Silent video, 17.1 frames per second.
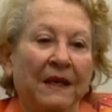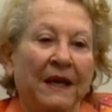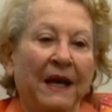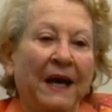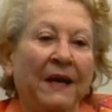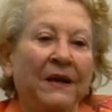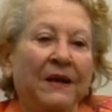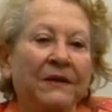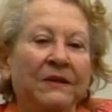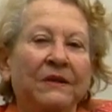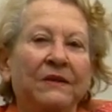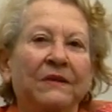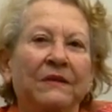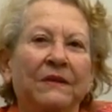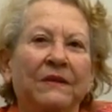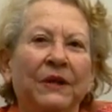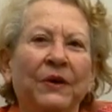I had
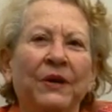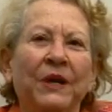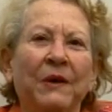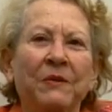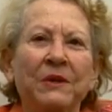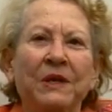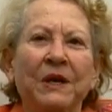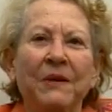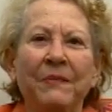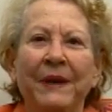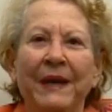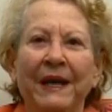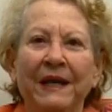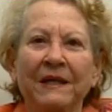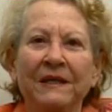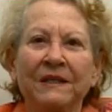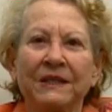thought I would come
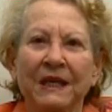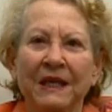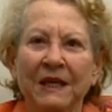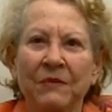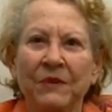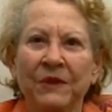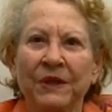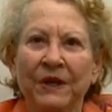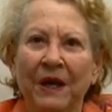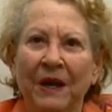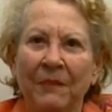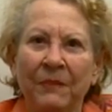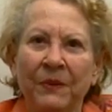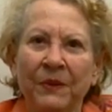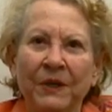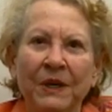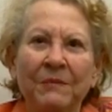back and sing with an
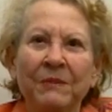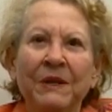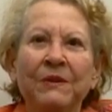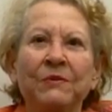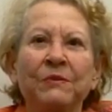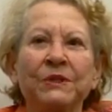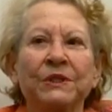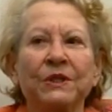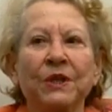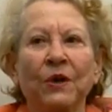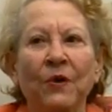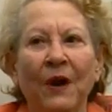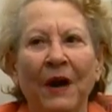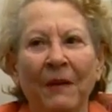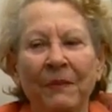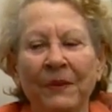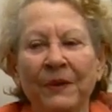opera company. There was
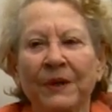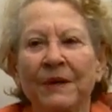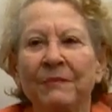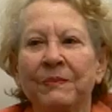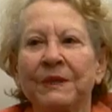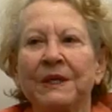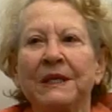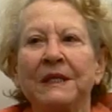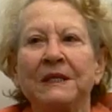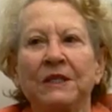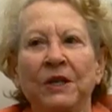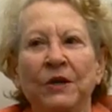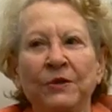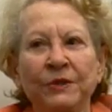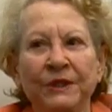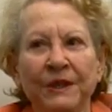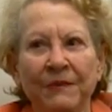no opera company,
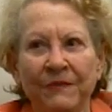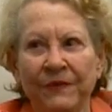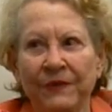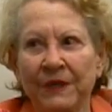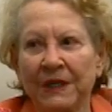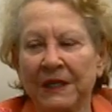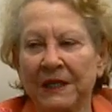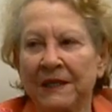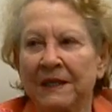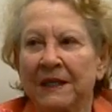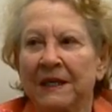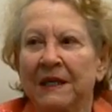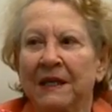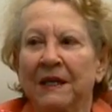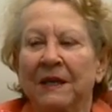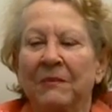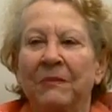no symphony.
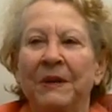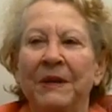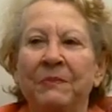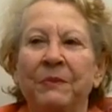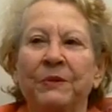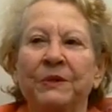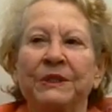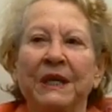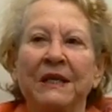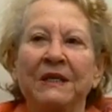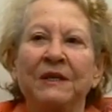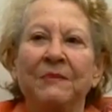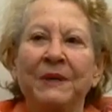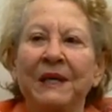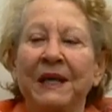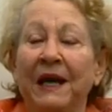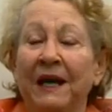People said to
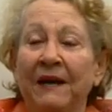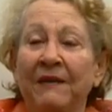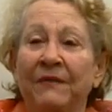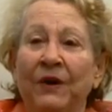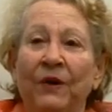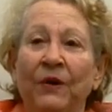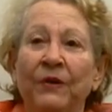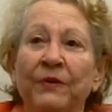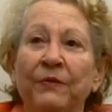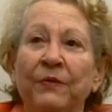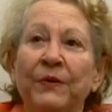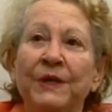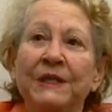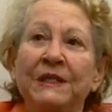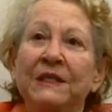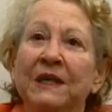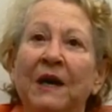me, I have all the
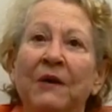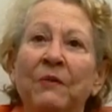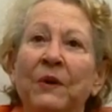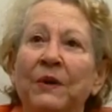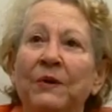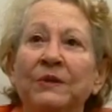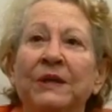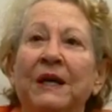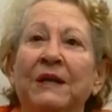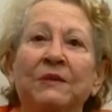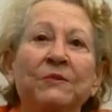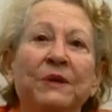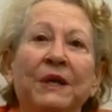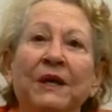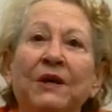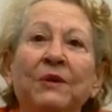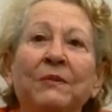friends I want. I
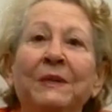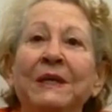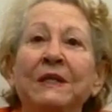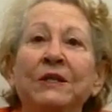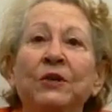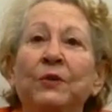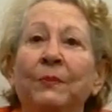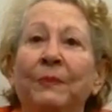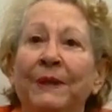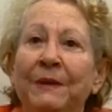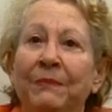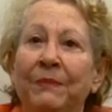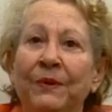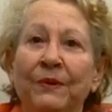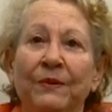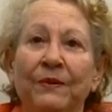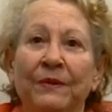don't care to meet new
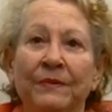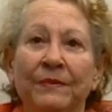people.